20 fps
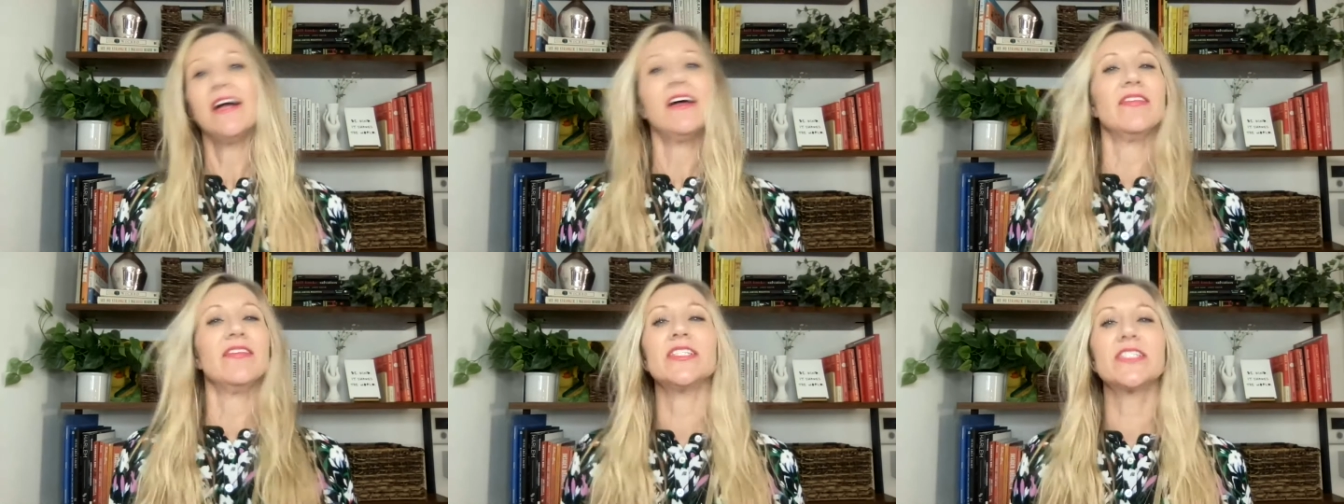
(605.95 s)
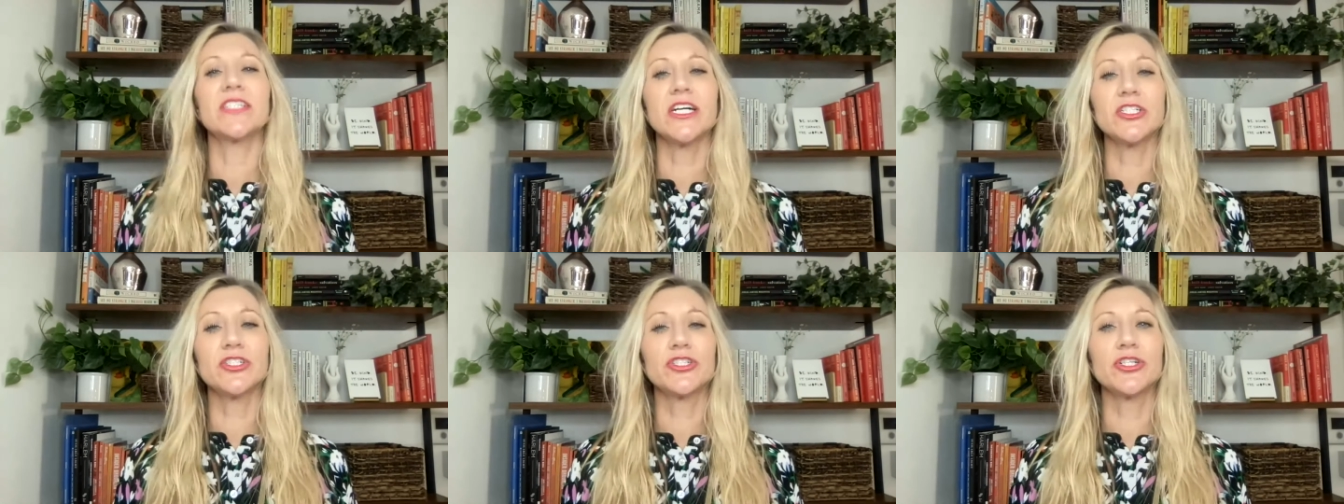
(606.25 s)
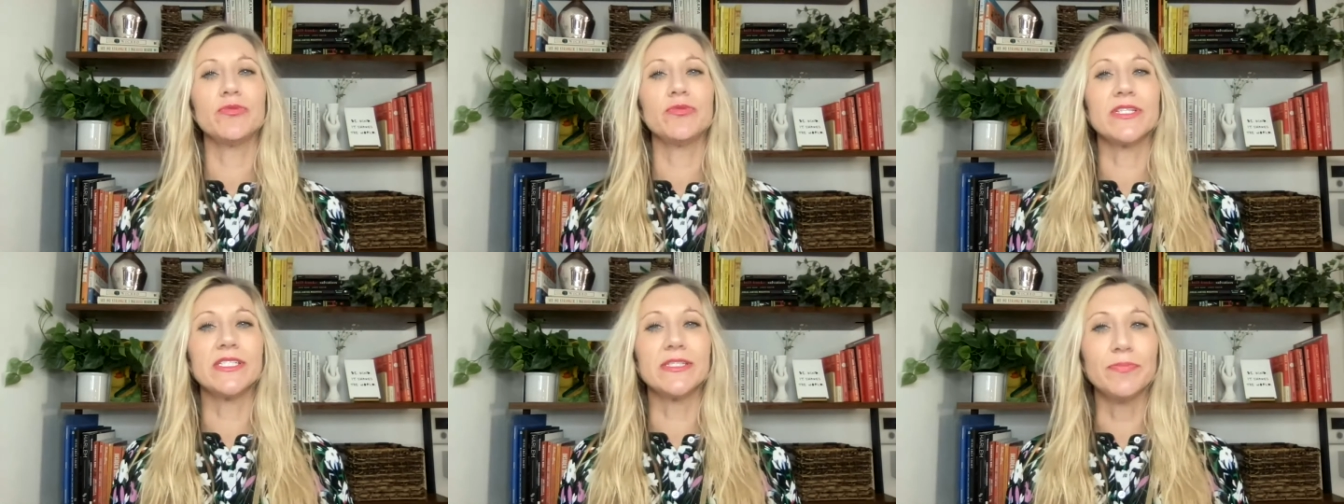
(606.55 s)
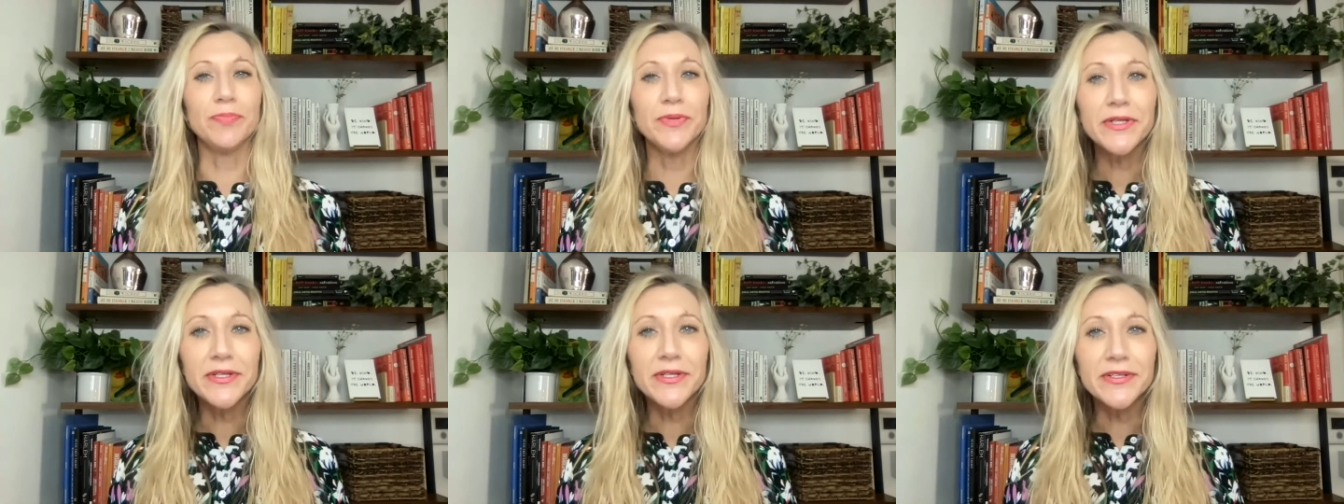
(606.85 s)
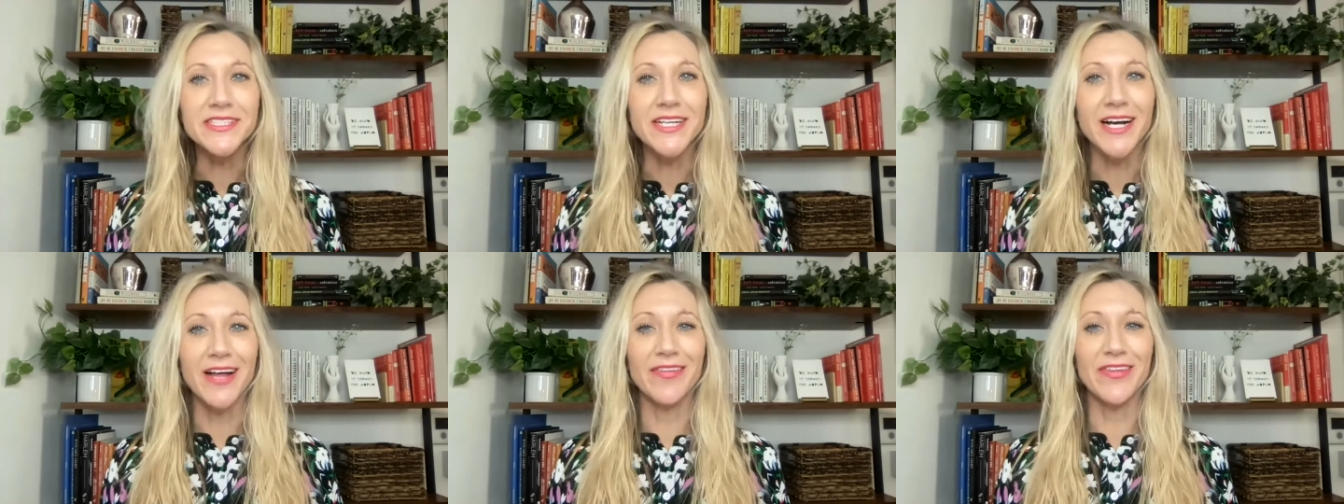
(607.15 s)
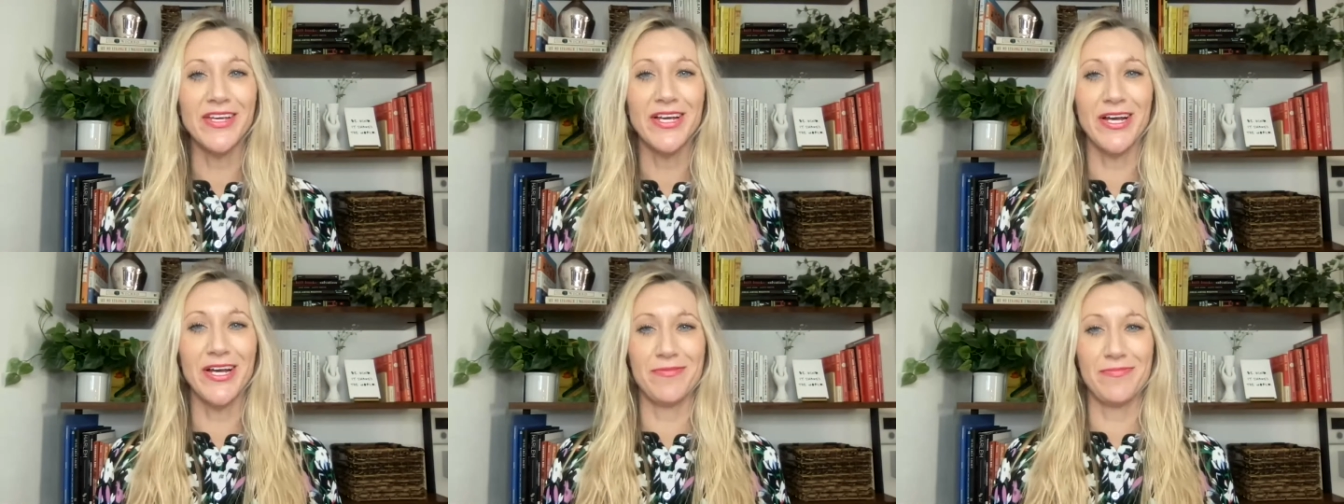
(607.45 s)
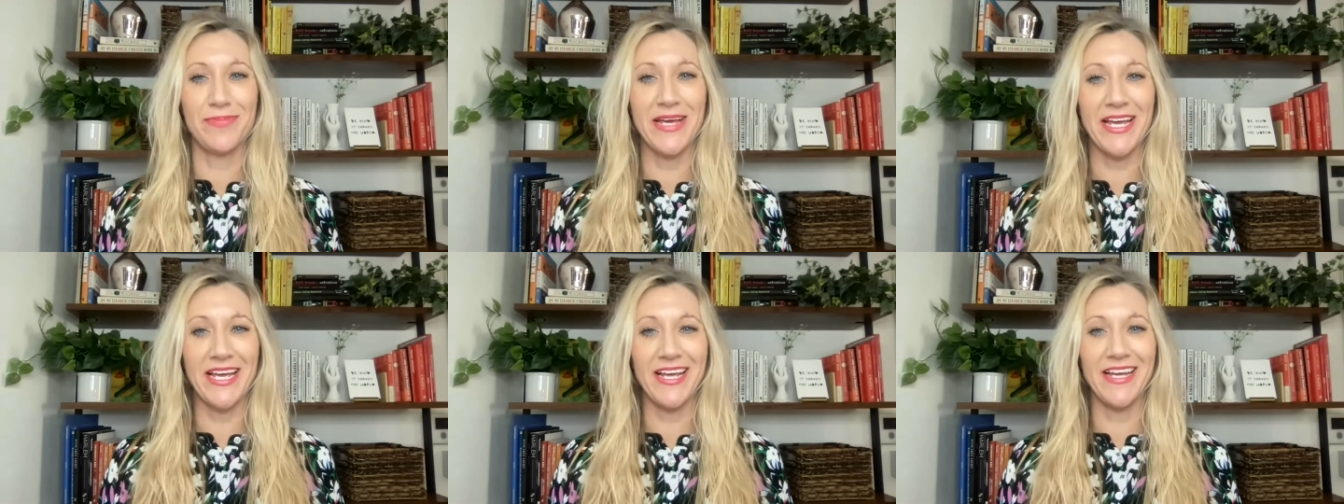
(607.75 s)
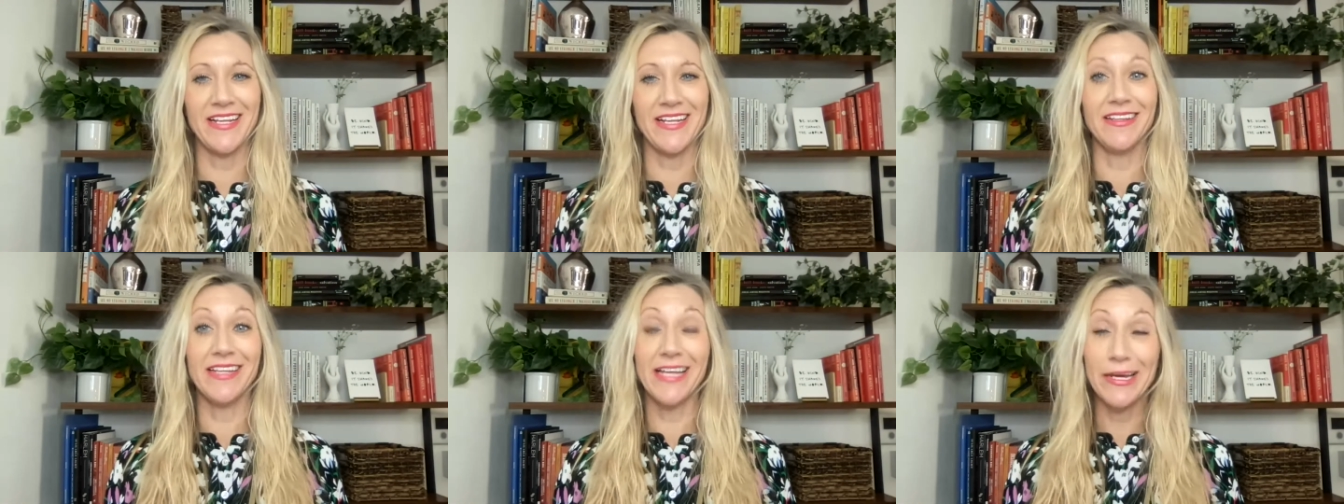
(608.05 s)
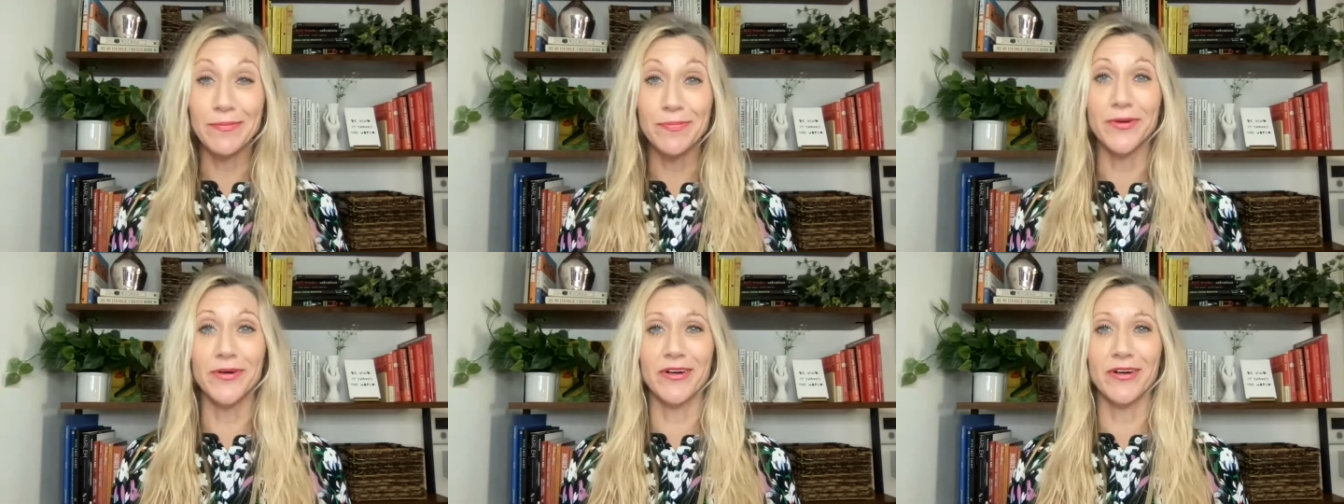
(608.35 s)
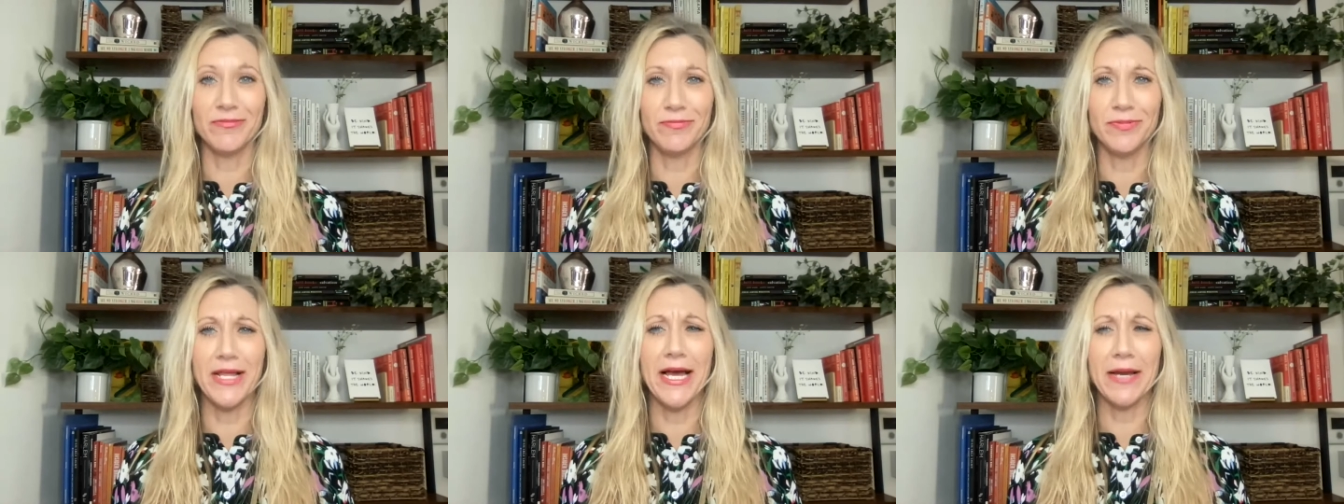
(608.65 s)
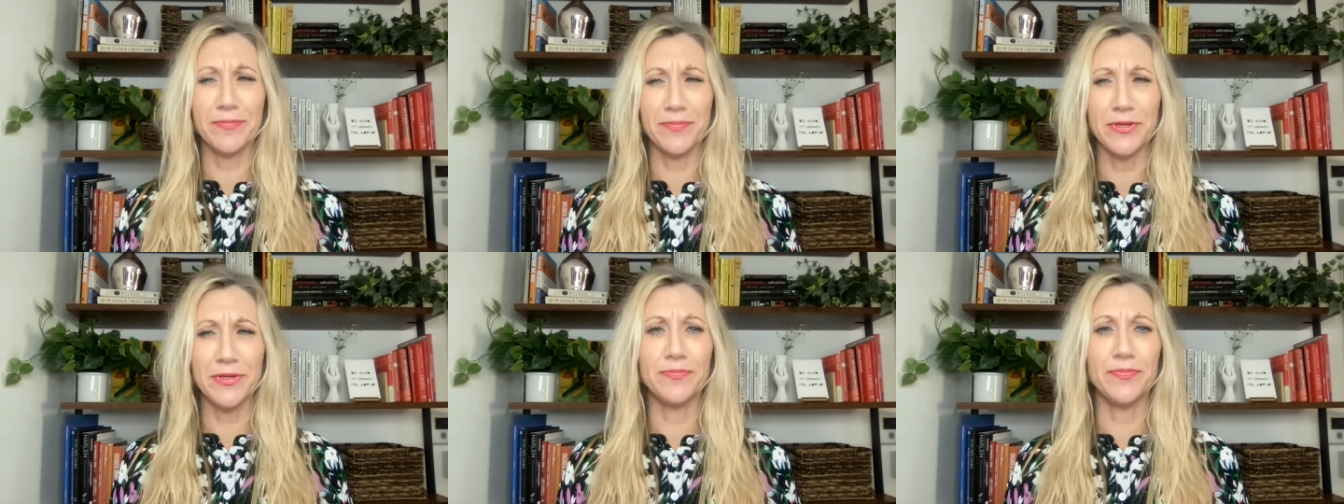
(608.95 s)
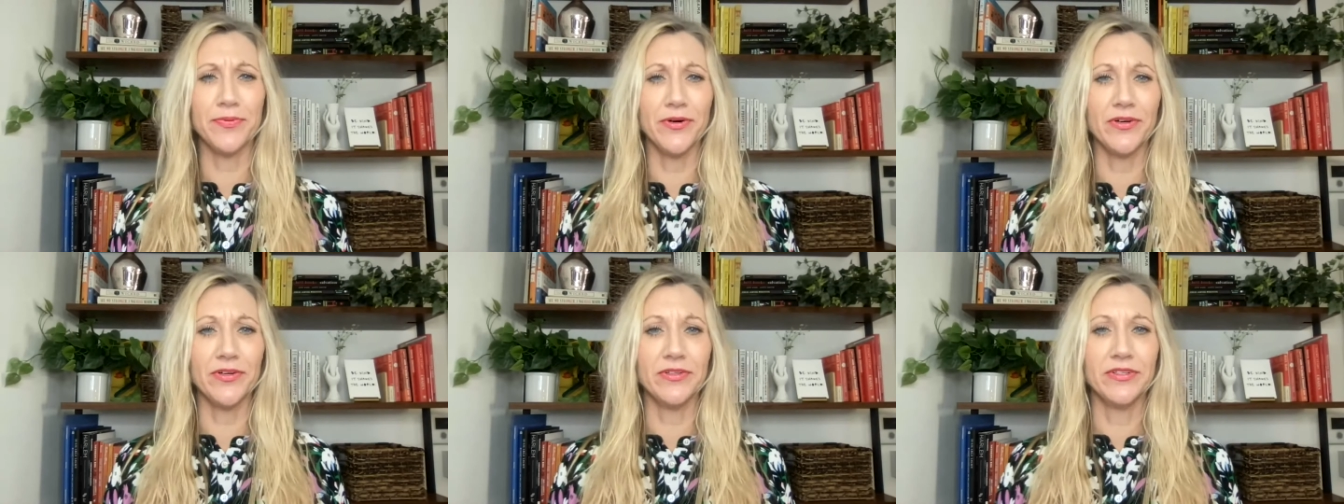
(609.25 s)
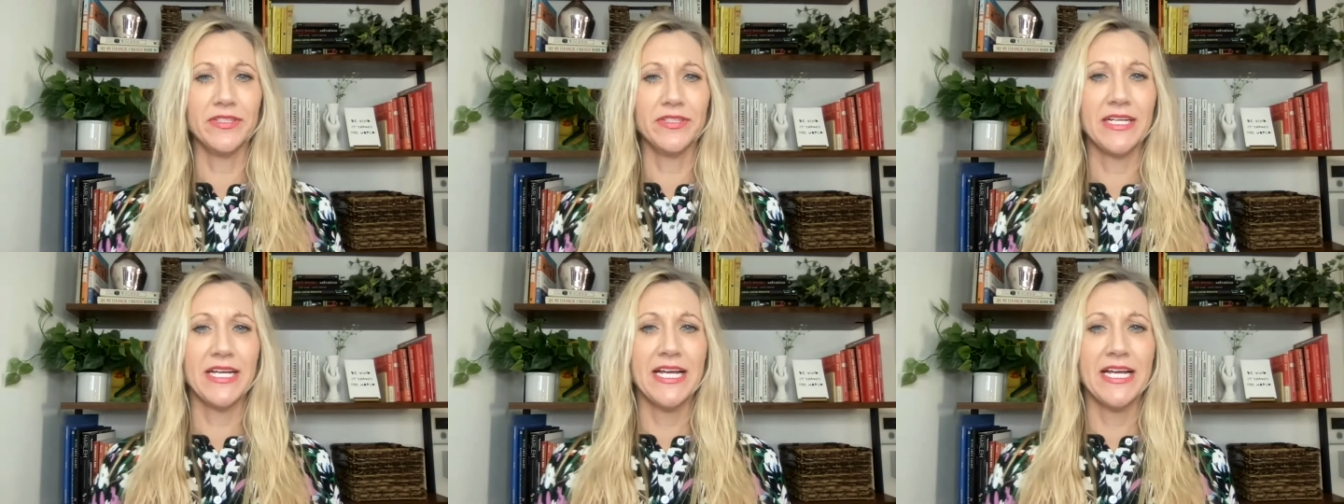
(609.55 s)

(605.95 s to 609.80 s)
This country was built on the unpaid labor of Black people